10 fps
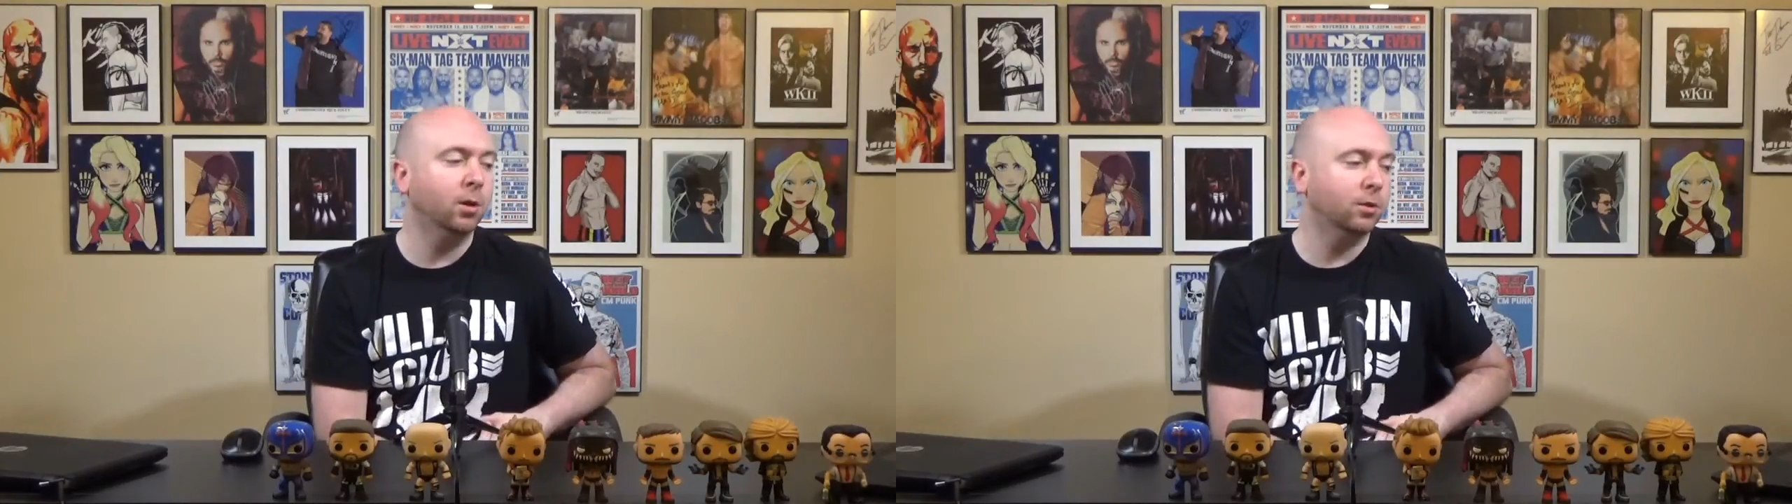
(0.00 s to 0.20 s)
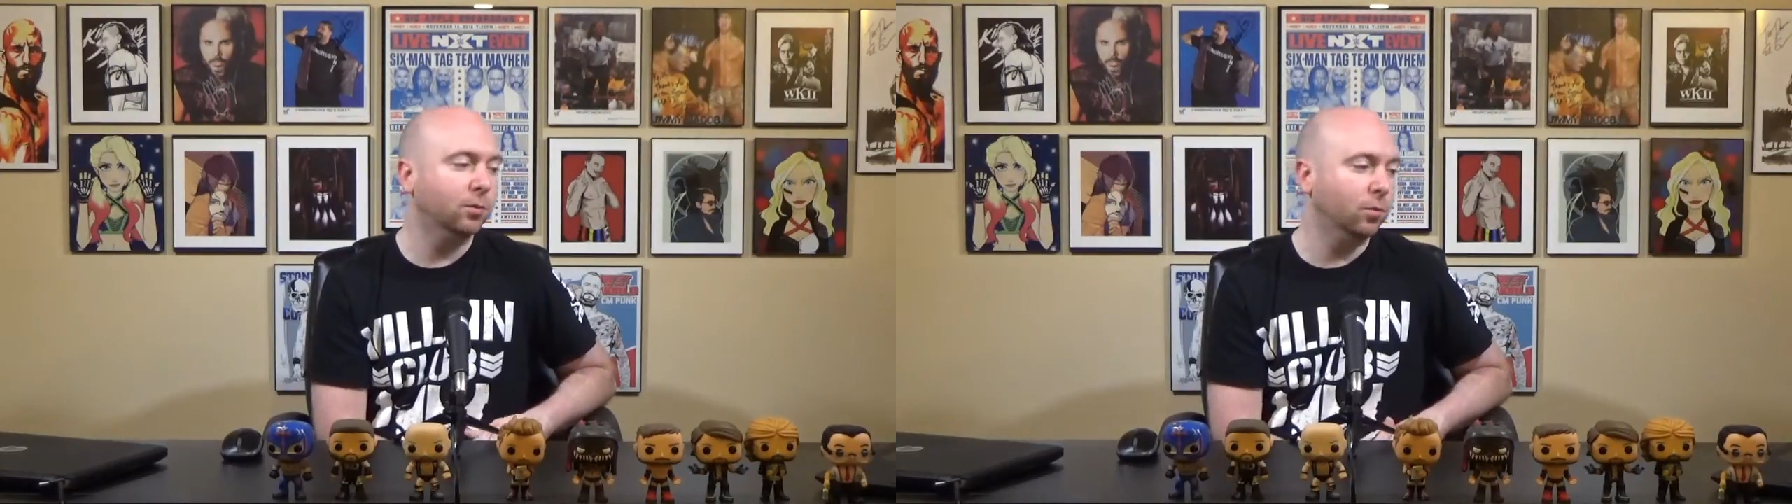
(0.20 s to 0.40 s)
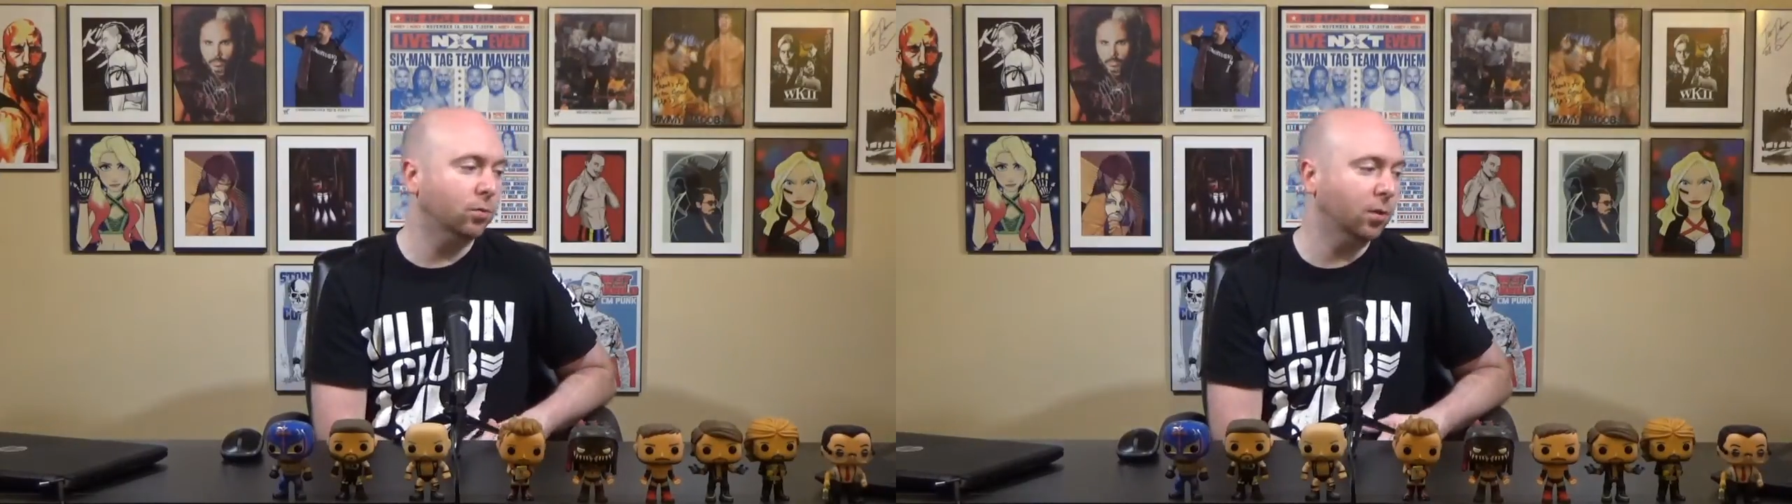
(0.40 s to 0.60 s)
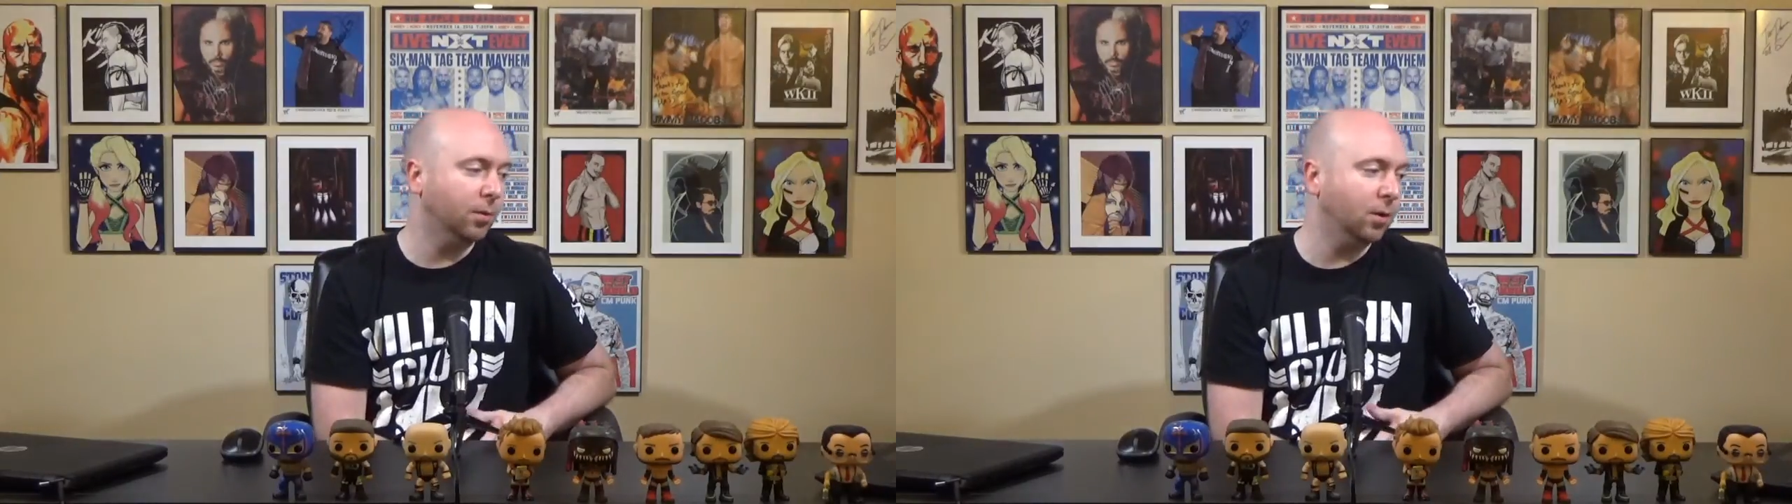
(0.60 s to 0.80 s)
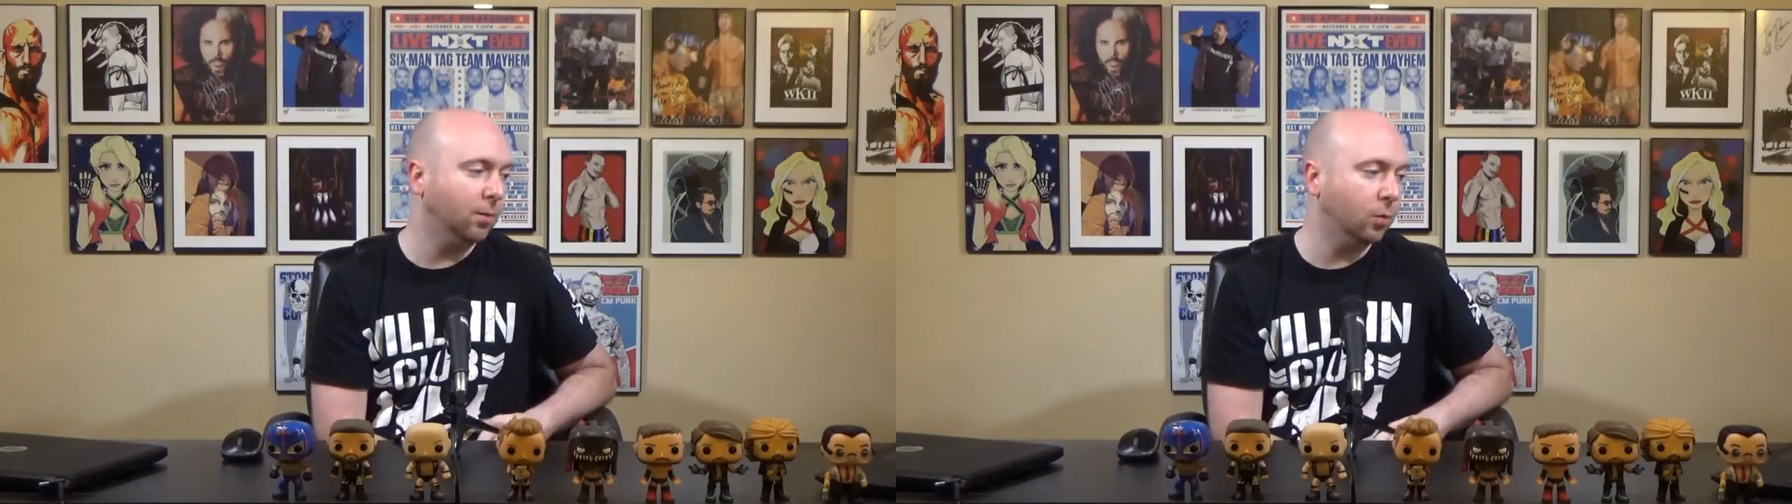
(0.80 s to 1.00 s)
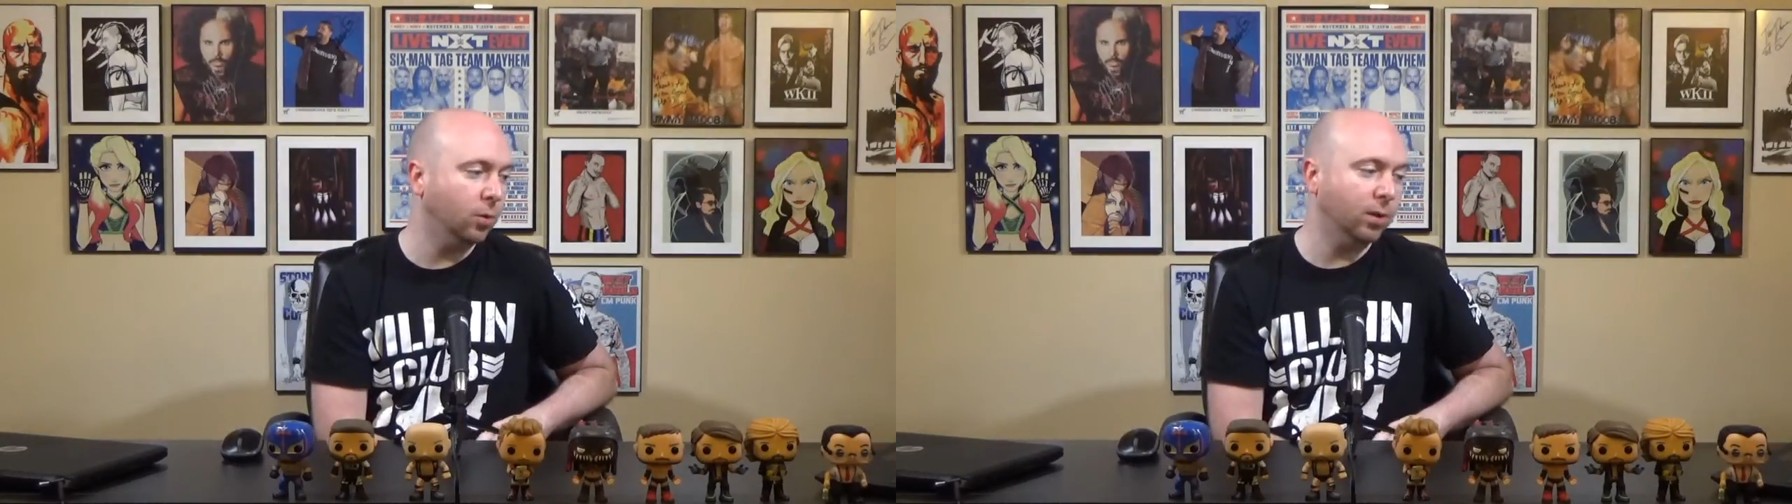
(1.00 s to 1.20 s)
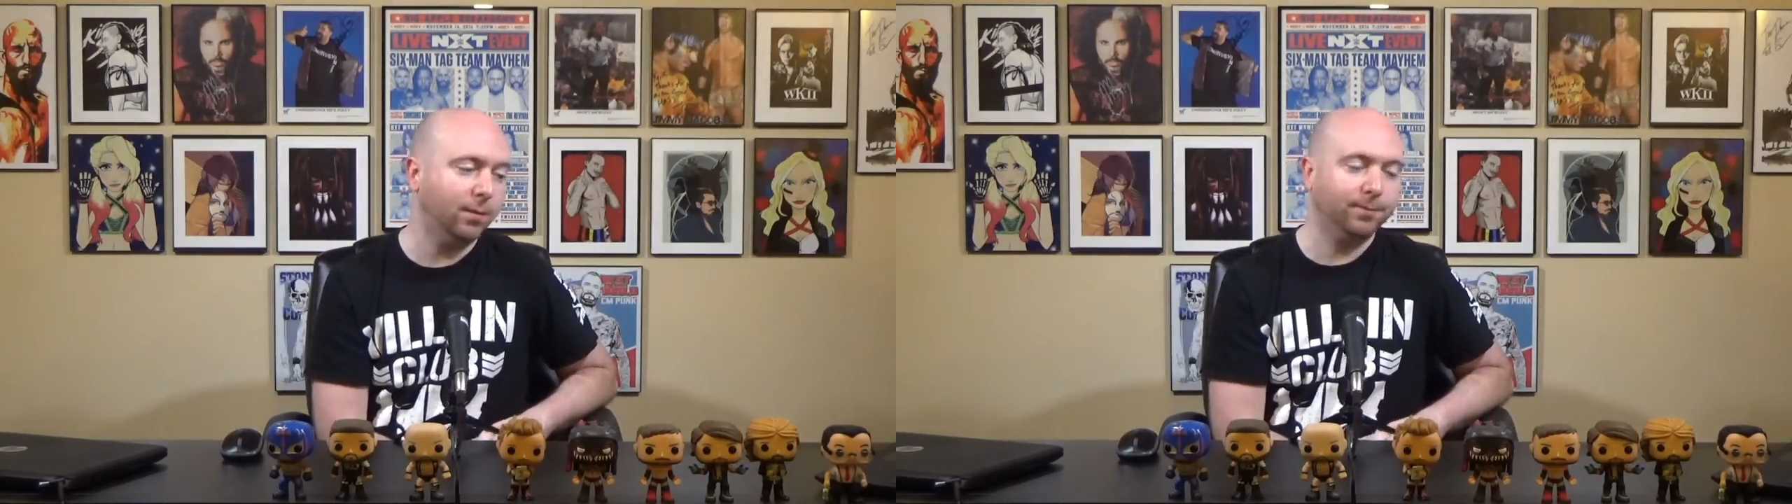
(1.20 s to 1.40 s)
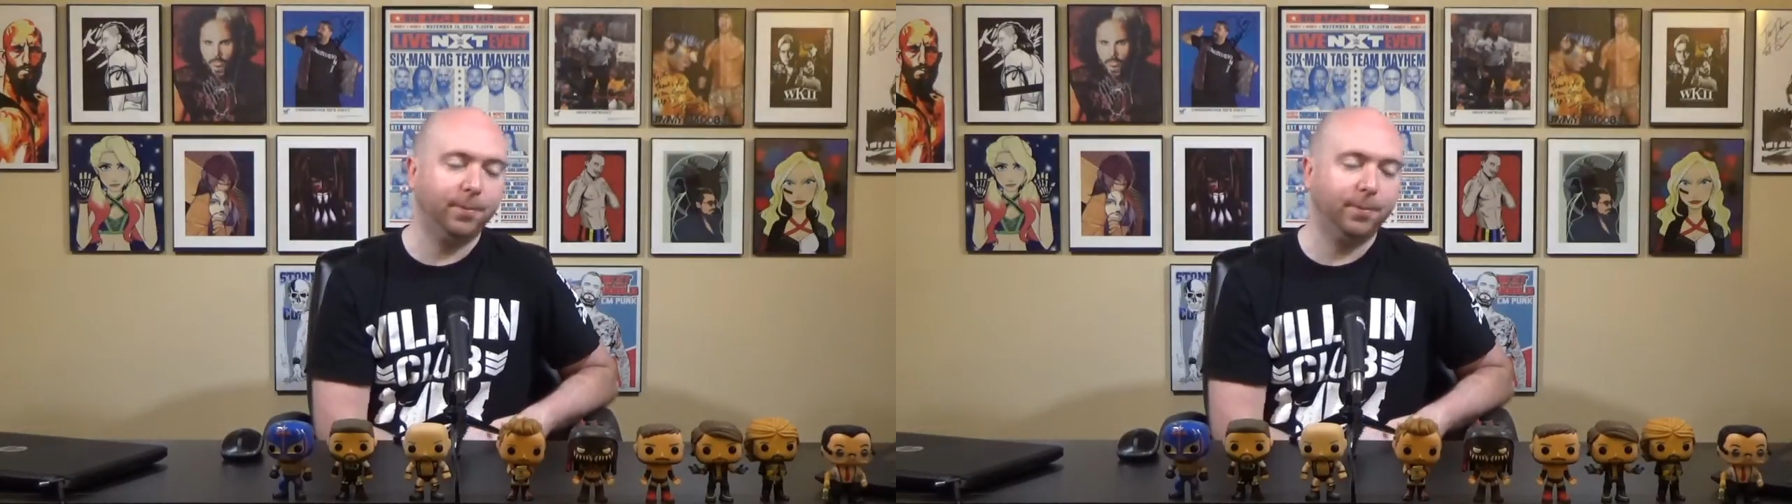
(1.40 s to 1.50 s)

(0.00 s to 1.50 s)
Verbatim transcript: to WWE.